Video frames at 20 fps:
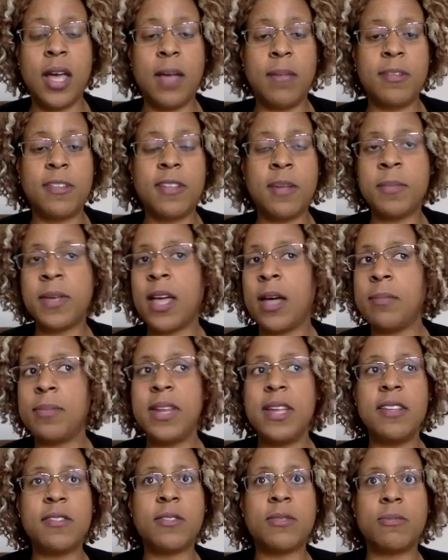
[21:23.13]
Some
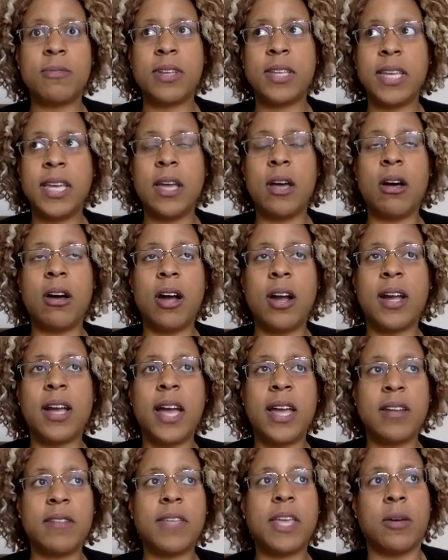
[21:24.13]
companies really are
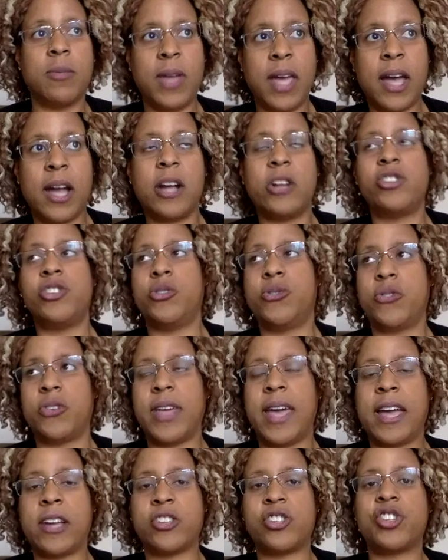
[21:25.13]
kind of like, we hired you for
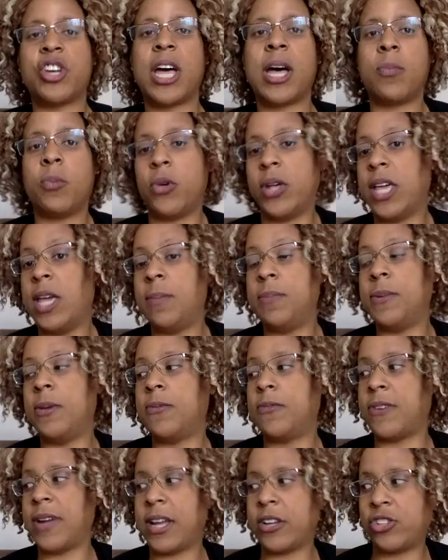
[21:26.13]
X job, we'll keep you
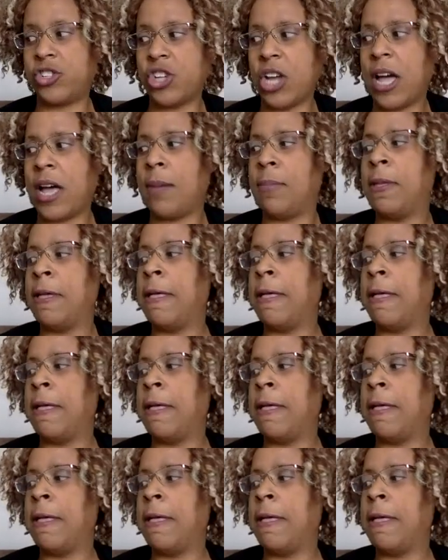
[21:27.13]
for X job.